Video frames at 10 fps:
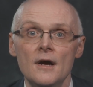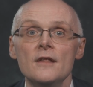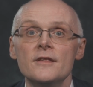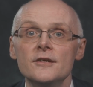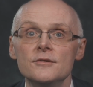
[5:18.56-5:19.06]

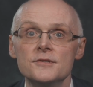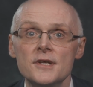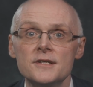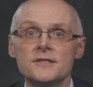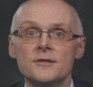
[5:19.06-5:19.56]
They use
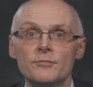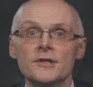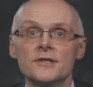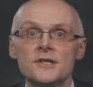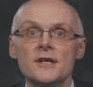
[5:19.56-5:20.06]
this to
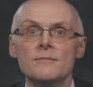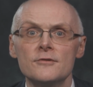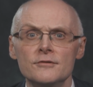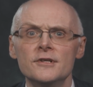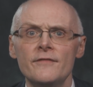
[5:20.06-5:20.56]
bring the team
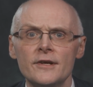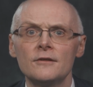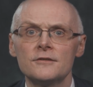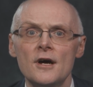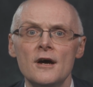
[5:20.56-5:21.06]
through
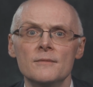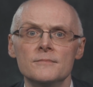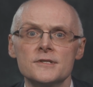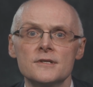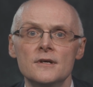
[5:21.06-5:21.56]
difficult
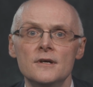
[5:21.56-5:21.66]
times,